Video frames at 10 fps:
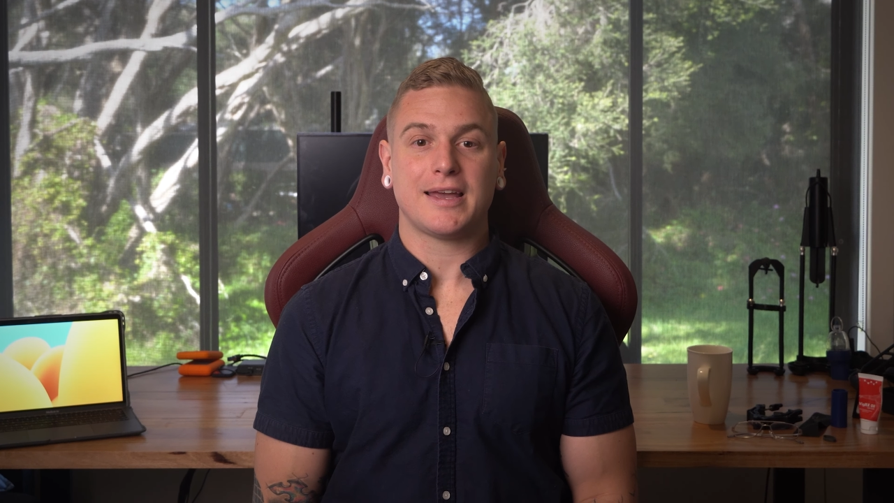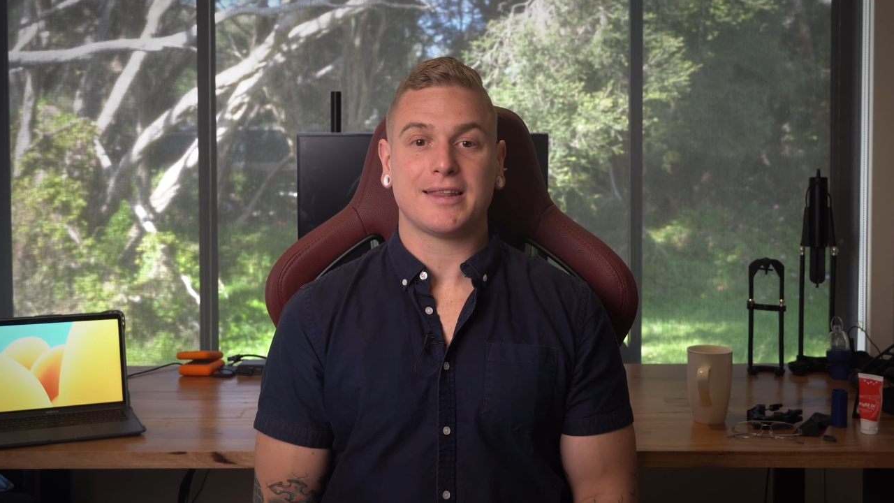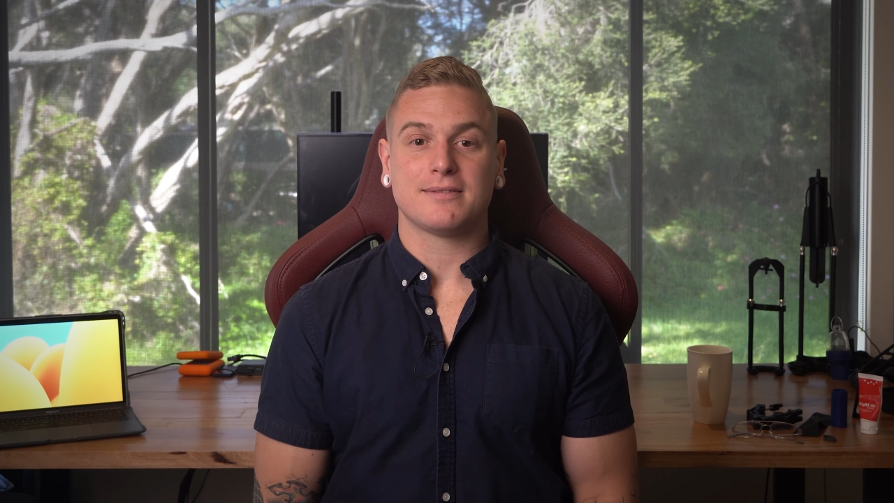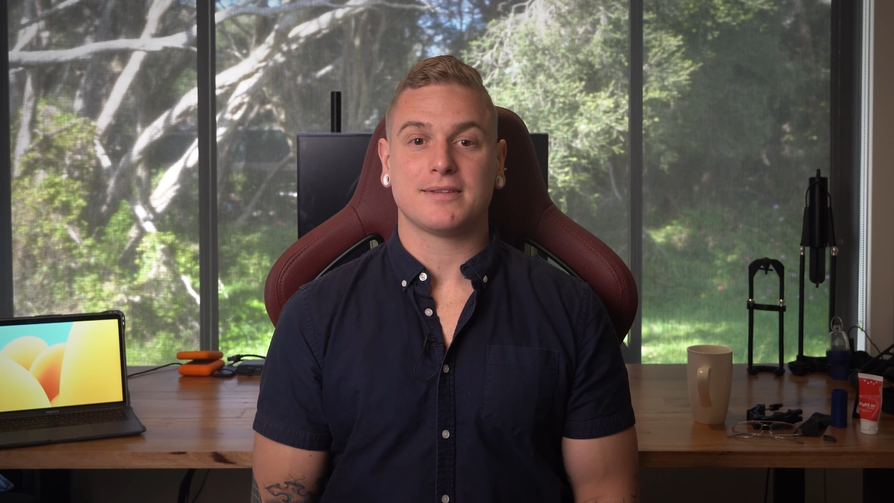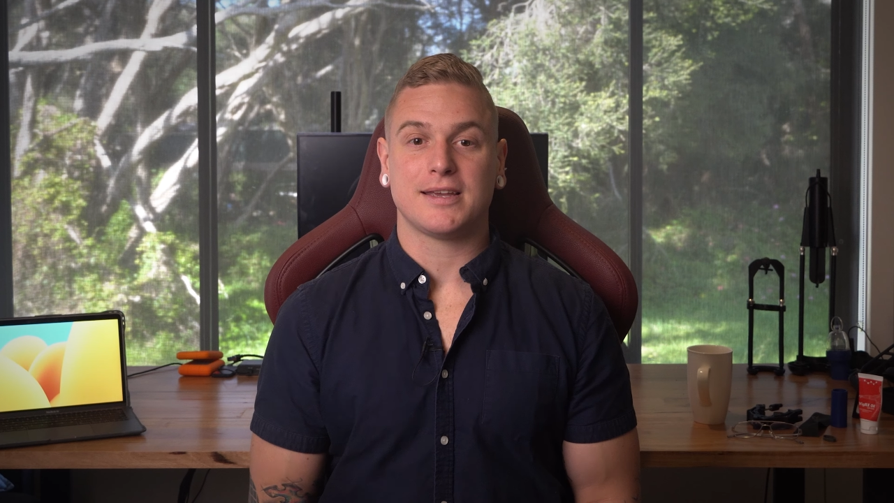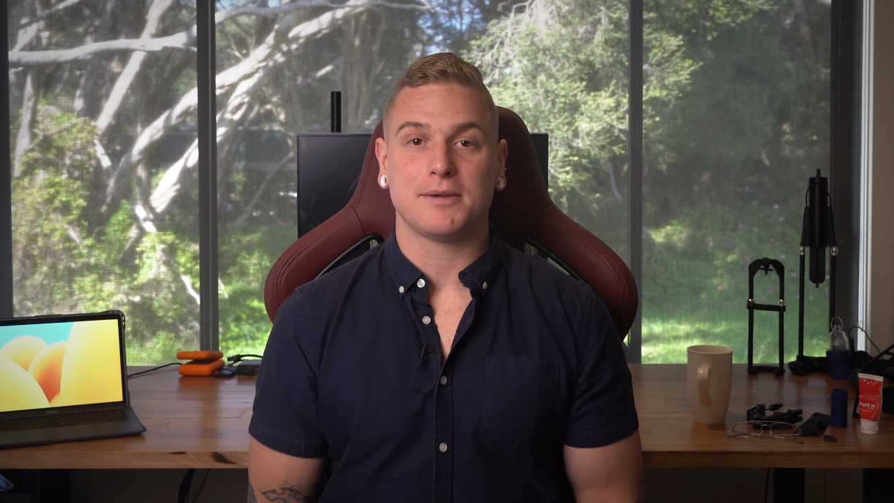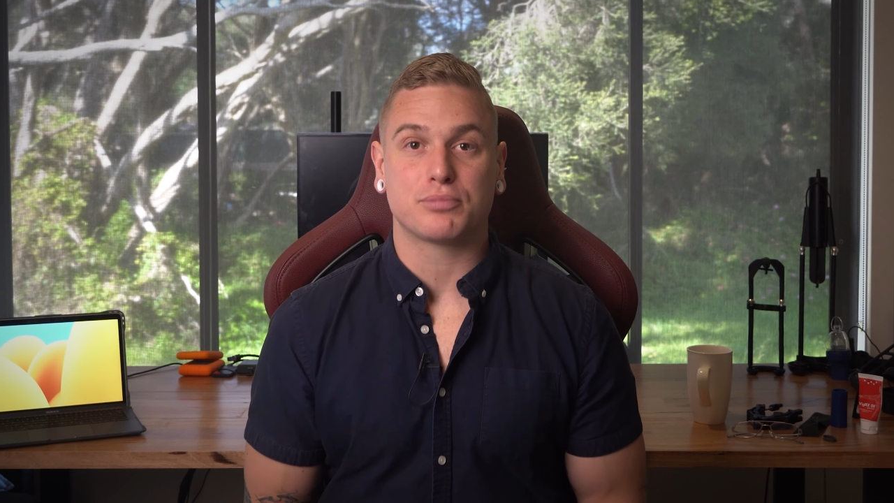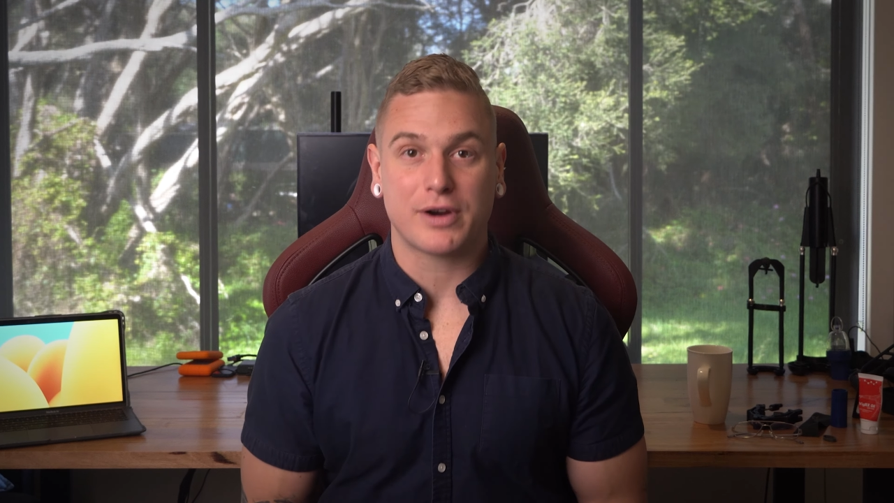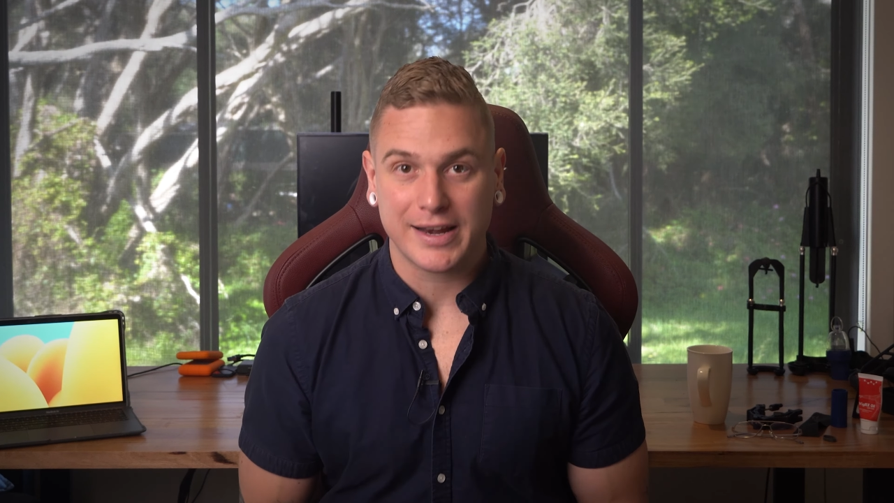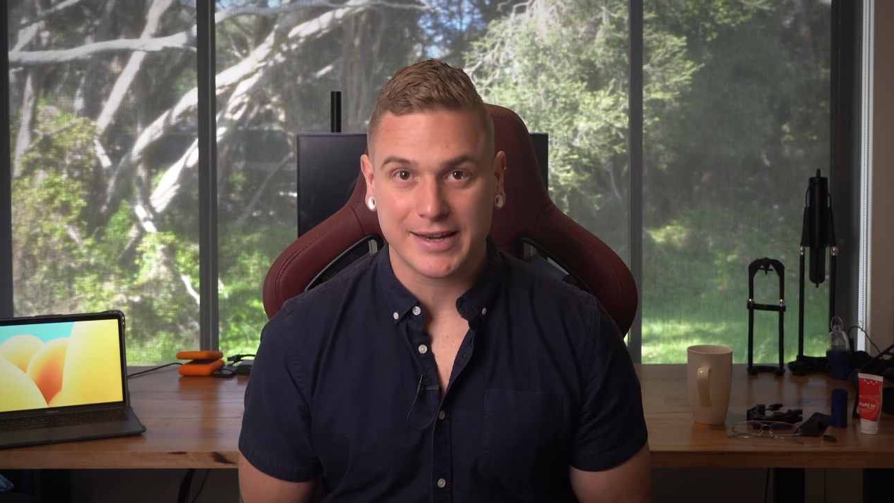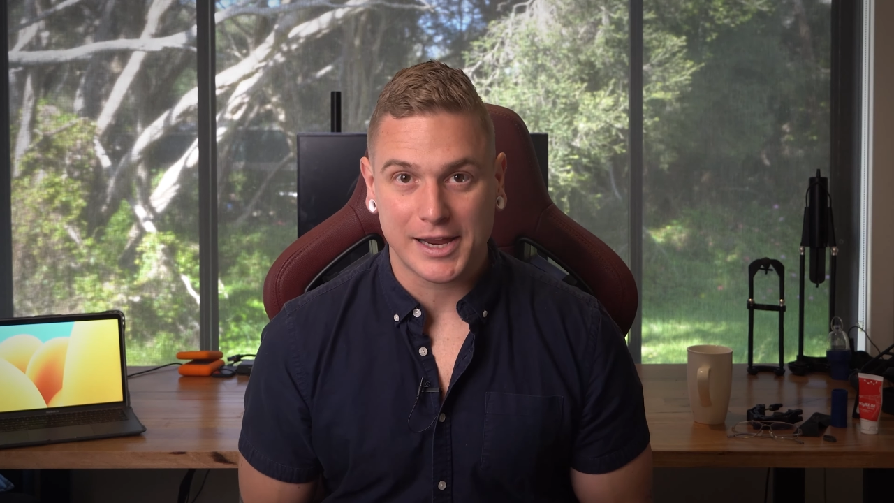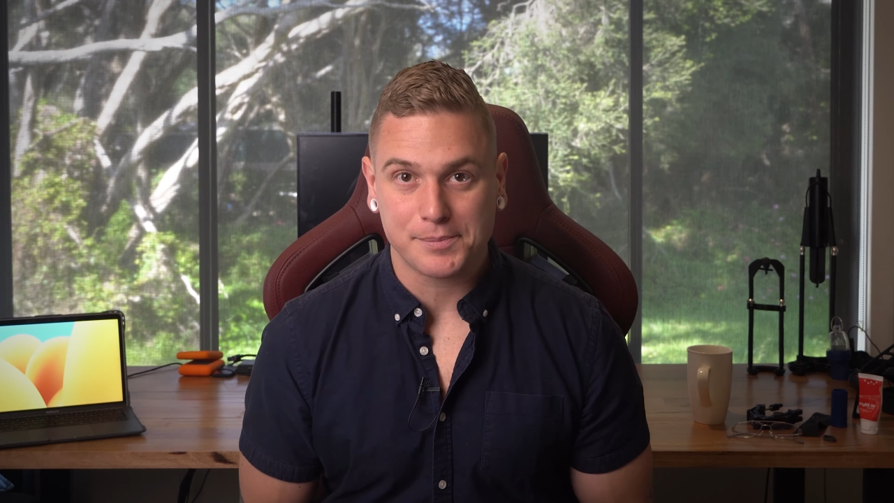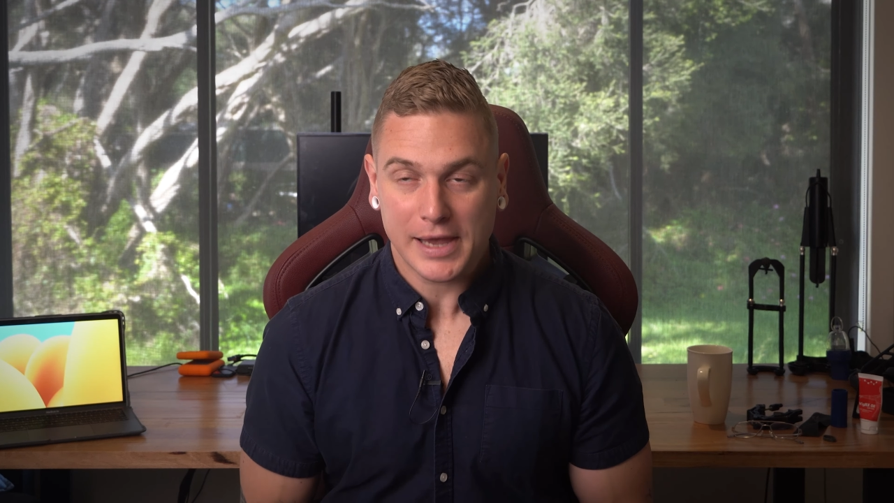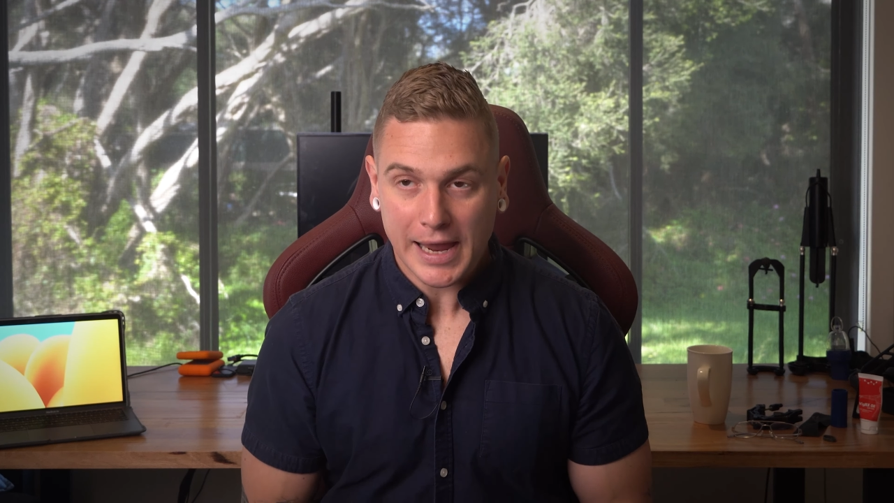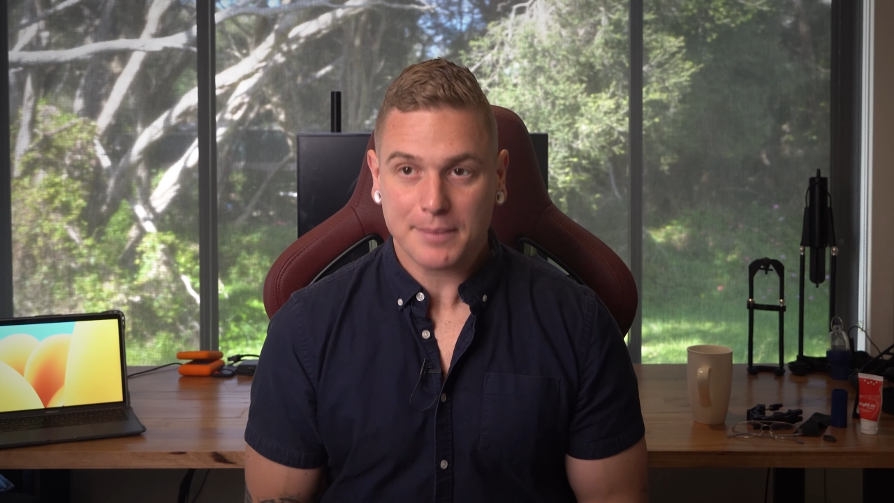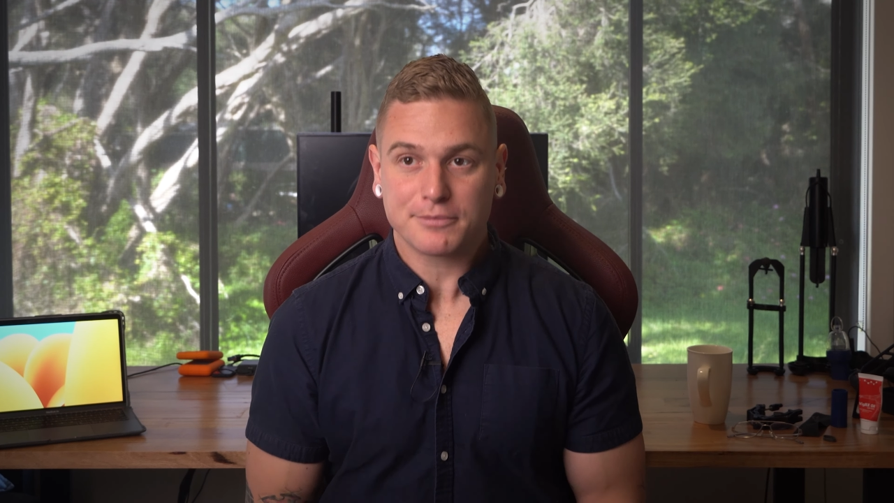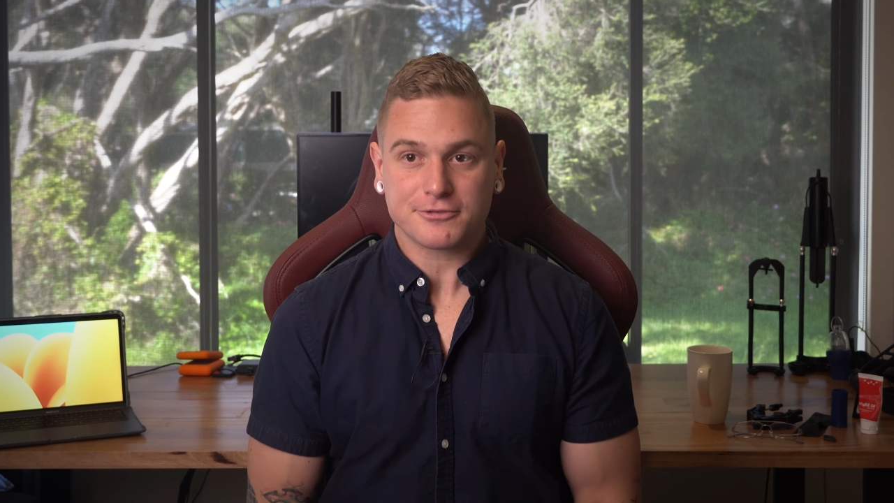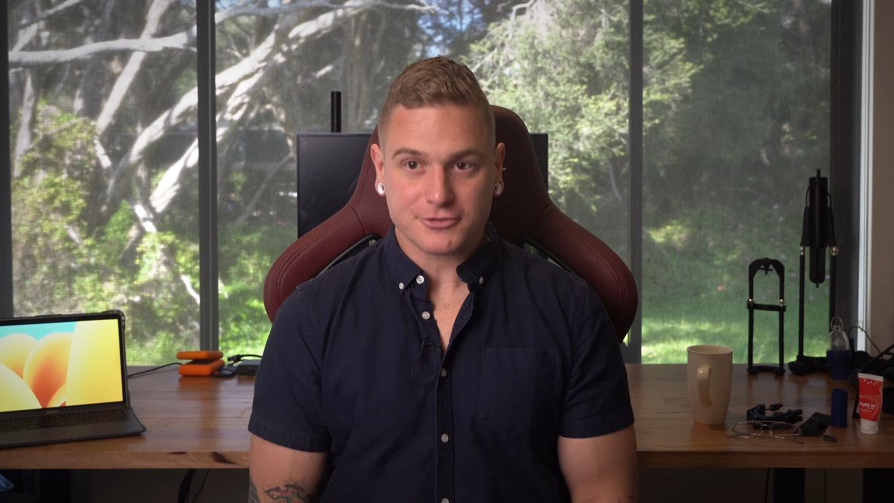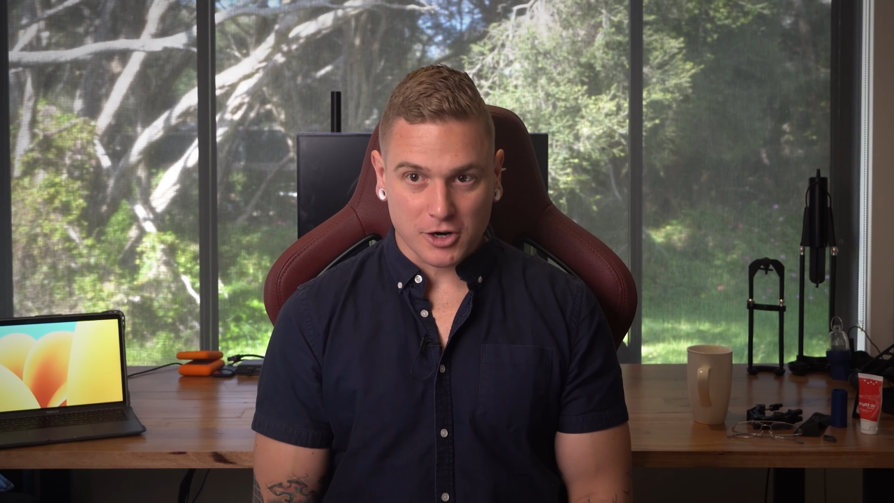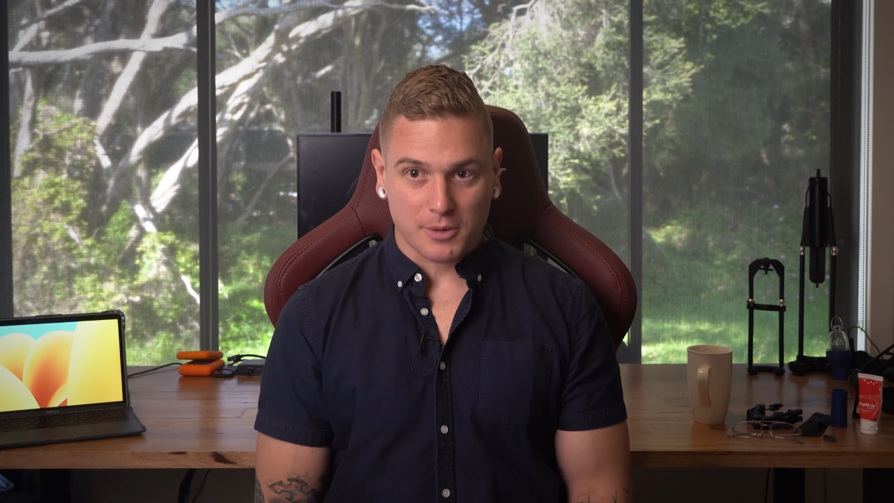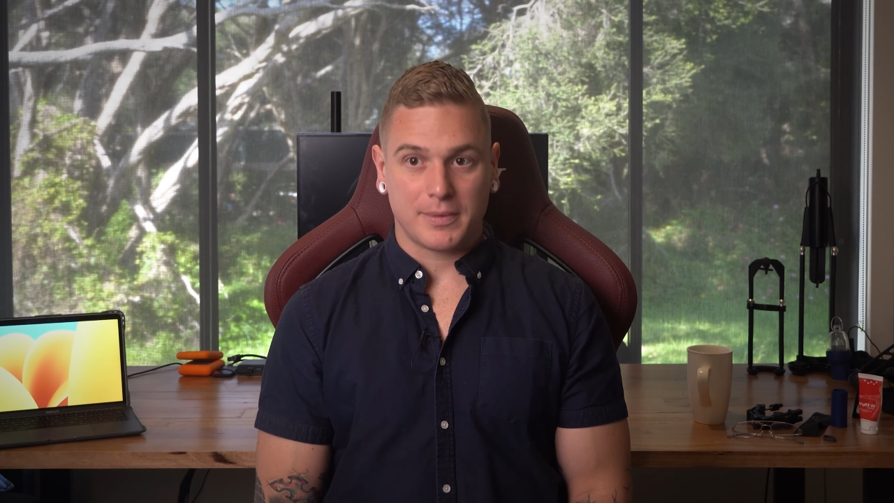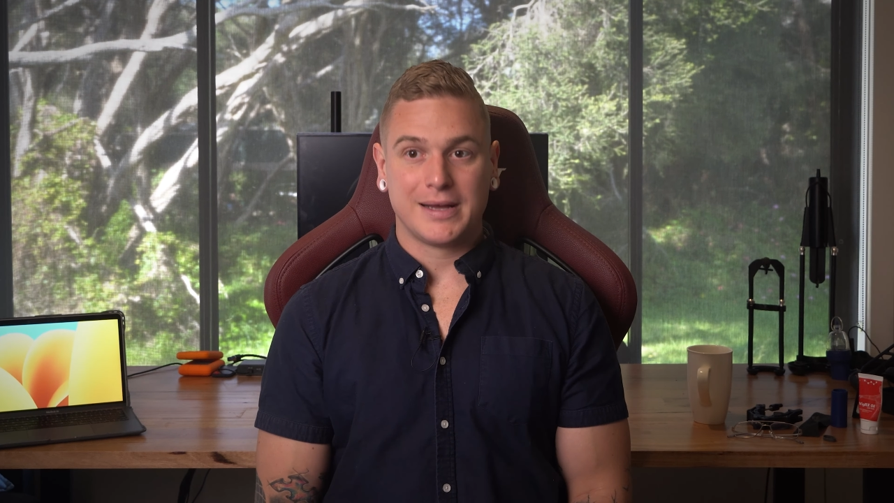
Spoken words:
and the brand name came from.